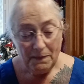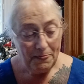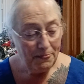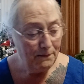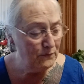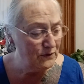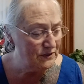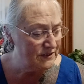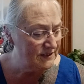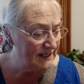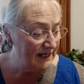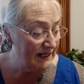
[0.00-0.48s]

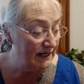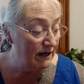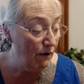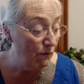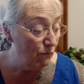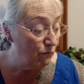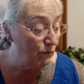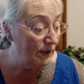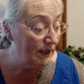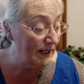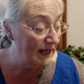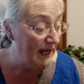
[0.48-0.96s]
Which they
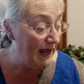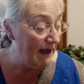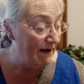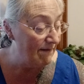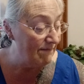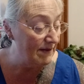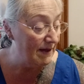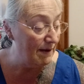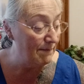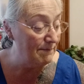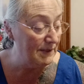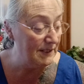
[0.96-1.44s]
don't really
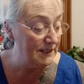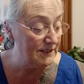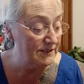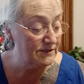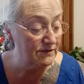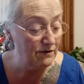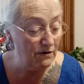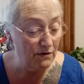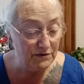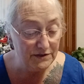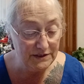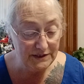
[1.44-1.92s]
have that many
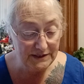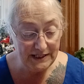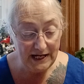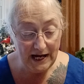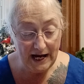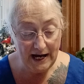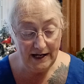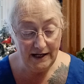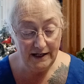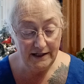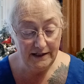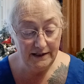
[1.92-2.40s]
starches
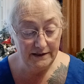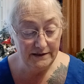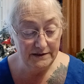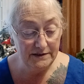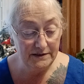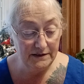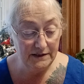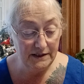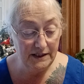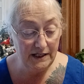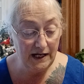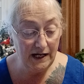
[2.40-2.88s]
added
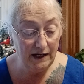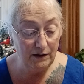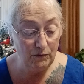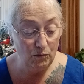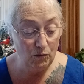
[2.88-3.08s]
into the day.